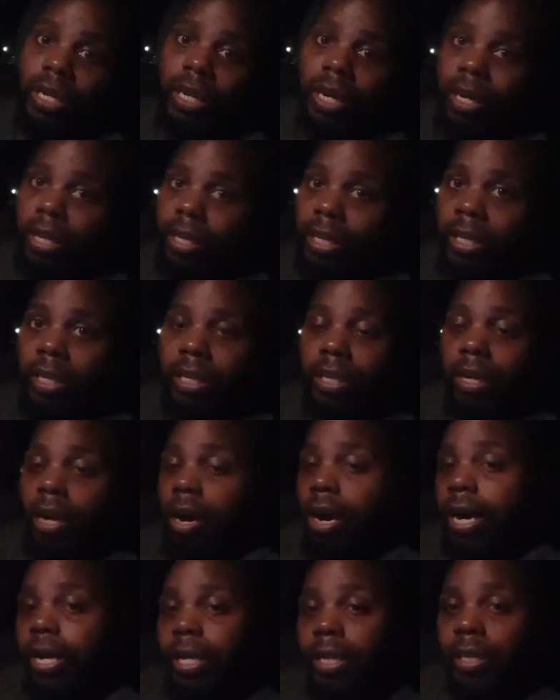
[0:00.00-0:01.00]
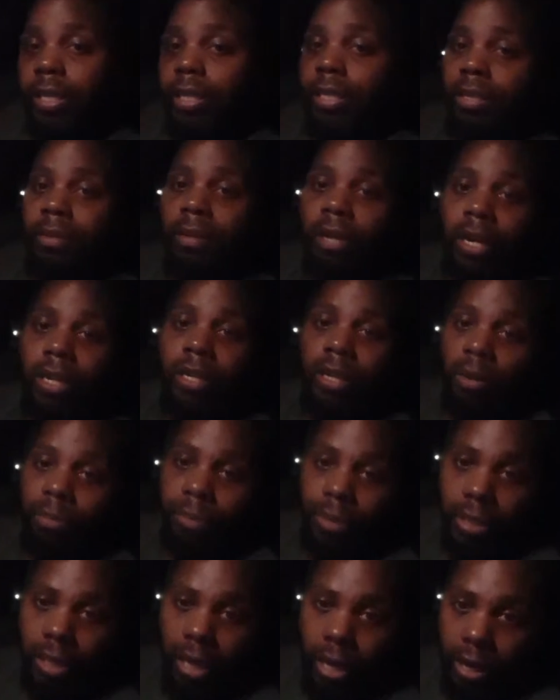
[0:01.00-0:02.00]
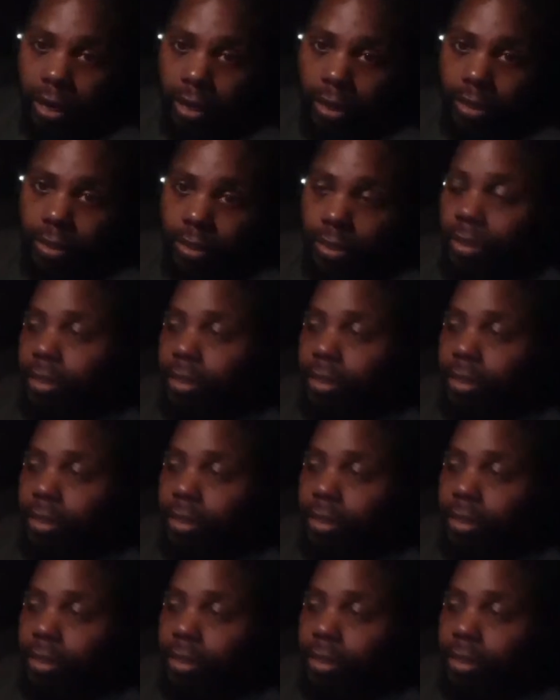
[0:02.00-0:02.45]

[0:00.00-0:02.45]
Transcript: All right, don't be scared.